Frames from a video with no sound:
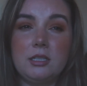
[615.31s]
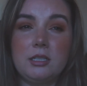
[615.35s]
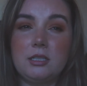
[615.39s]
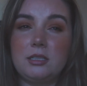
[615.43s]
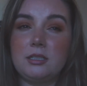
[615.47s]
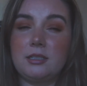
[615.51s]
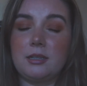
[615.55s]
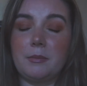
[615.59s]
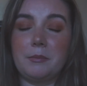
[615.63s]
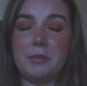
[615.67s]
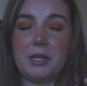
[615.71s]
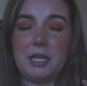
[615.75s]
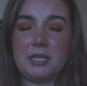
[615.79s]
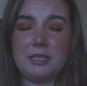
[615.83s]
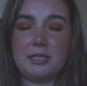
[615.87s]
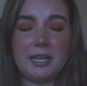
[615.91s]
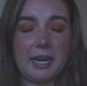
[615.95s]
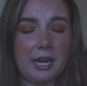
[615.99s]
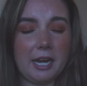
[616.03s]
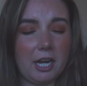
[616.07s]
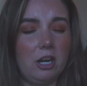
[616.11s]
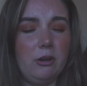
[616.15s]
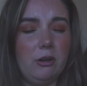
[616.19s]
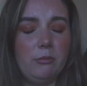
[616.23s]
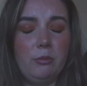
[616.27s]
something
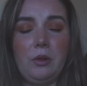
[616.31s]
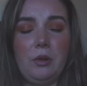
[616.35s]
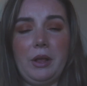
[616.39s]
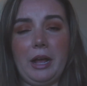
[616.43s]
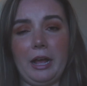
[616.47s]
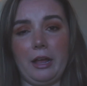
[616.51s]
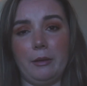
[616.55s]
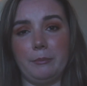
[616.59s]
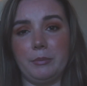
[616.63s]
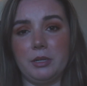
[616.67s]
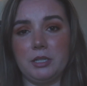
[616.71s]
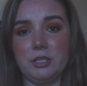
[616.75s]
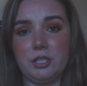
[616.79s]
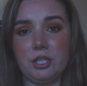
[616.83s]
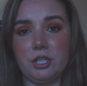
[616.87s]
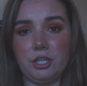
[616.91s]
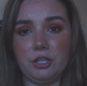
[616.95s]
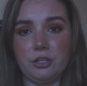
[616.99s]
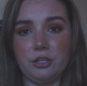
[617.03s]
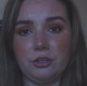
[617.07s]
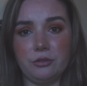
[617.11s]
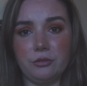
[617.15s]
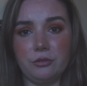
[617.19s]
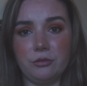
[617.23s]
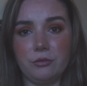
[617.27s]
terrible happened to
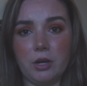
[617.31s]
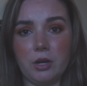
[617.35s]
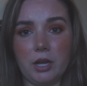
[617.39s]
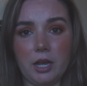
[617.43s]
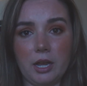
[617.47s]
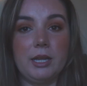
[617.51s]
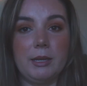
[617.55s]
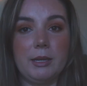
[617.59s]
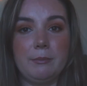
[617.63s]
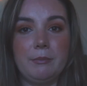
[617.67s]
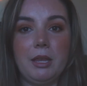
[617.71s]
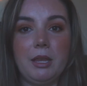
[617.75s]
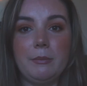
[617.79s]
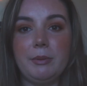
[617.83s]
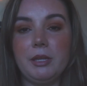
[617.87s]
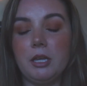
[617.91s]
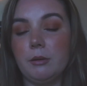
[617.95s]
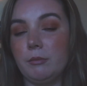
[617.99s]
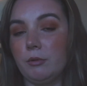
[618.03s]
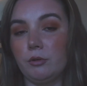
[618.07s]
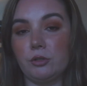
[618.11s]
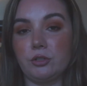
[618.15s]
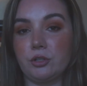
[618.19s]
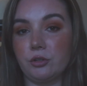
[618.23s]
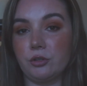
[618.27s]
you. Maybe
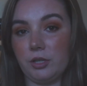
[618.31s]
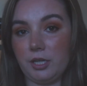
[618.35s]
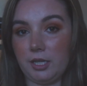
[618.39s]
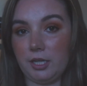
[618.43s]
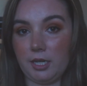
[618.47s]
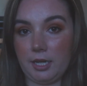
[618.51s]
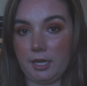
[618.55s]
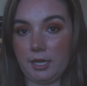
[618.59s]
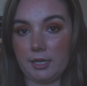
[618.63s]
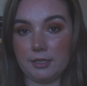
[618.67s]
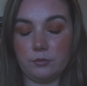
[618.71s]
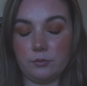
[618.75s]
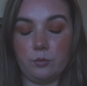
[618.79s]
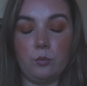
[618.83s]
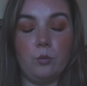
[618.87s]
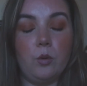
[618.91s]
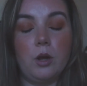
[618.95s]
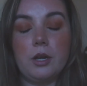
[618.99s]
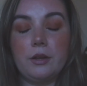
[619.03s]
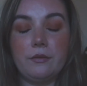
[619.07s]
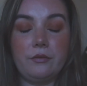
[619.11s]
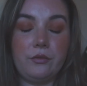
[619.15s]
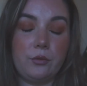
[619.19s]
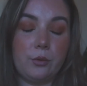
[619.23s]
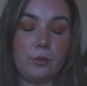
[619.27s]
emotional eating is
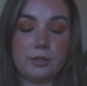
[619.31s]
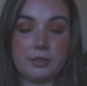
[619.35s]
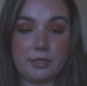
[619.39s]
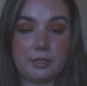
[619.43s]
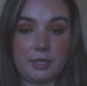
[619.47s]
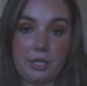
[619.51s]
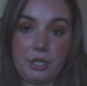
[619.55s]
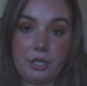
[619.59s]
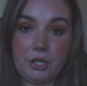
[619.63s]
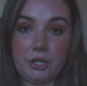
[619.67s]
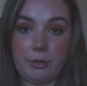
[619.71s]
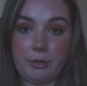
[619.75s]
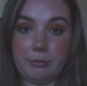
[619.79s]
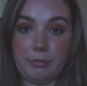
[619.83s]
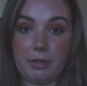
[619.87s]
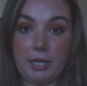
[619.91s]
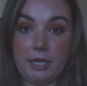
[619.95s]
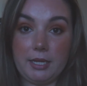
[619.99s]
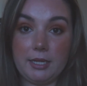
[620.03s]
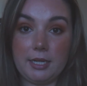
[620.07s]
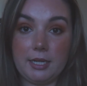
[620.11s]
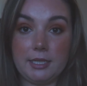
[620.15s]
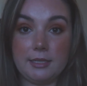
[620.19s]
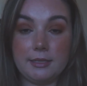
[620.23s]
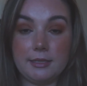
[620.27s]
one of your security
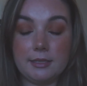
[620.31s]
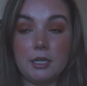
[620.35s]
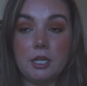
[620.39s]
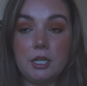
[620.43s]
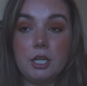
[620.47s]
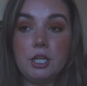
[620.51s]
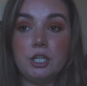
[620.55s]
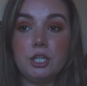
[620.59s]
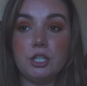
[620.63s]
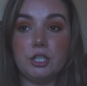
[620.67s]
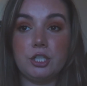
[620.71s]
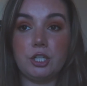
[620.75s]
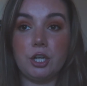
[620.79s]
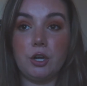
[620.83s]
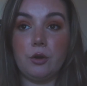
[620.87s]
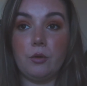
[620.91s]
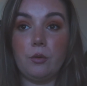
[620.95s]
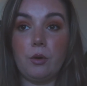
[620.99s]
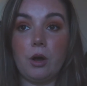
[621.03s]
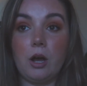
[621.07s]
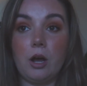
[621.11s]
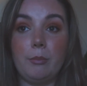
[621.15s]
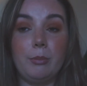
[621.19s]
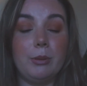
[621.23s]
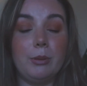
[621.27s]
blankets.
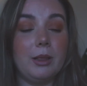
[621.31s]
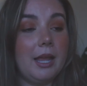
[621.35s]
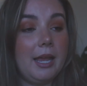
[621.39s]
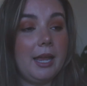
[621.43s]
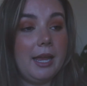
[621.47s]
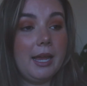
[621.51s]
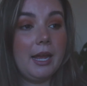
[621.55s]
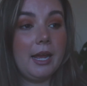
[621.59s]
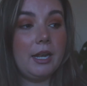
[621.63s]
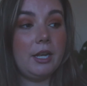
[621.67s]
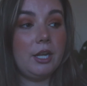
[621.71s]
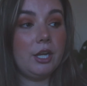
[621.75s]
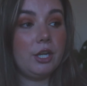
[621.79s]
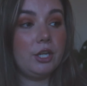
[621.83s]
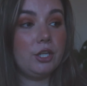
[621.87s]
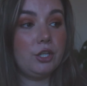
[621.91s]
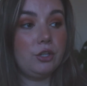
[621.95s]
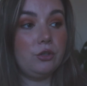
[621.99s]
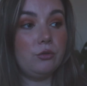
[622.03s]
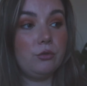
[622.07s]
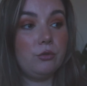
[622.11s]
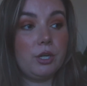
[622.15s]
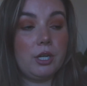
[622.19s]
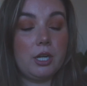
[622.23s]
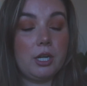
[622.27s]
So a plan
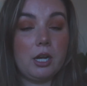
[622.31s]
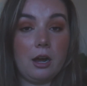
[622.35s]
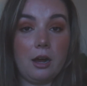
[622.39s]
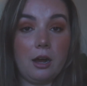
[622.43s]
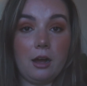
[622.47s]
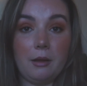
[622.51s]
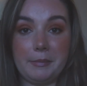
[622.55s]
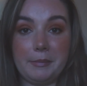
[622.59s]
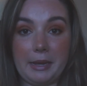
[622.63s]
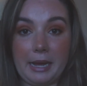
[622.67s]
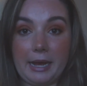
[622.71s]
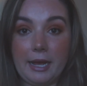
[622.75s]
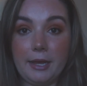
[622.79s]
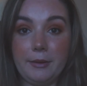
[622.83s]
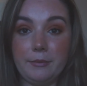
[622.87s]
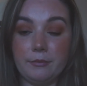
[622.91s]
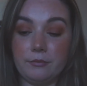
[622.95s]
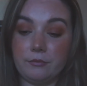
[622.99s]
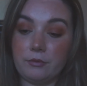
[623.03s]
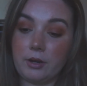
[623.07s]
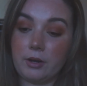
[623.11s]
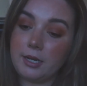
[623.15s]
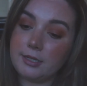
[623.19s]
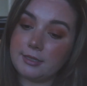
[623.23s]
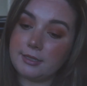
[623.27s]
you could combat
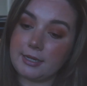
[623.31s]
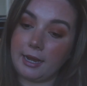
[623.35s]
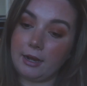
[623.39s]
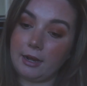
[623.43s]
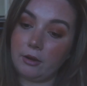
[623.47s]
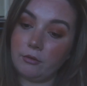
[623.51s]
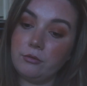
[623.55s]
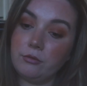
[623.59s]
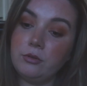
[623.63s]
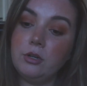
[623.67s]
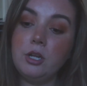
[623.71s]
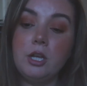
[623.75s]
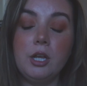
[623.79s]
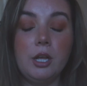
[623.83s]
and write down,